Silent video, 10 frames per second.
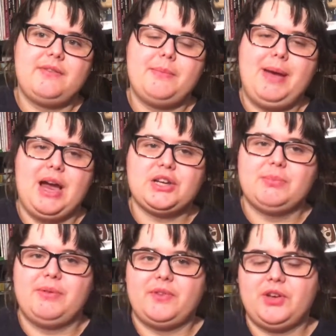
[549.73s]
of a
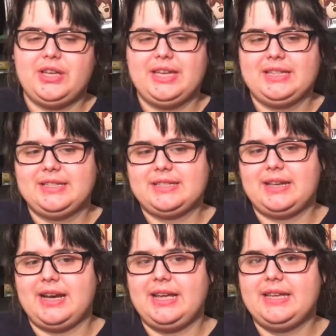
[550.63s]
mashup of cooking and
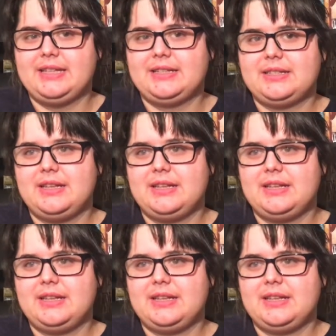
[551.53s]
science